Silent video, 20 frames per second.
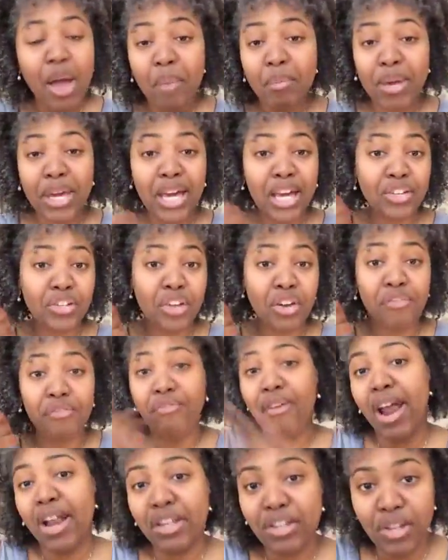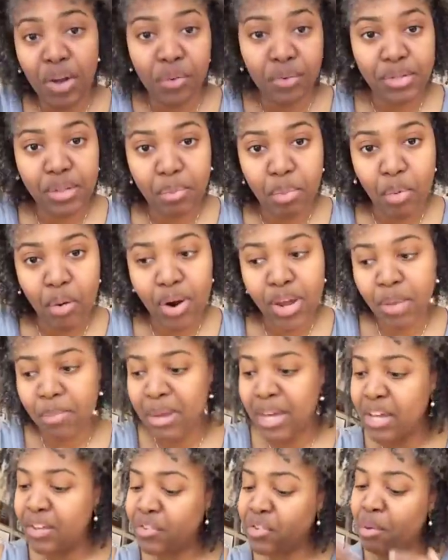because your friends don't support you,
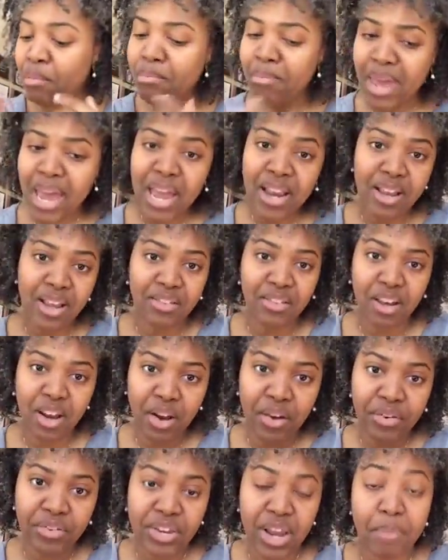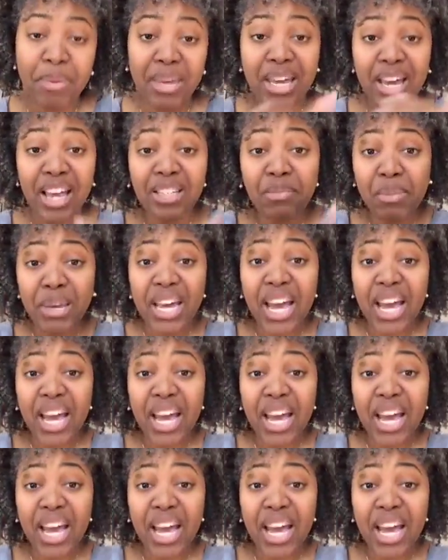because your man doesn't understand, because,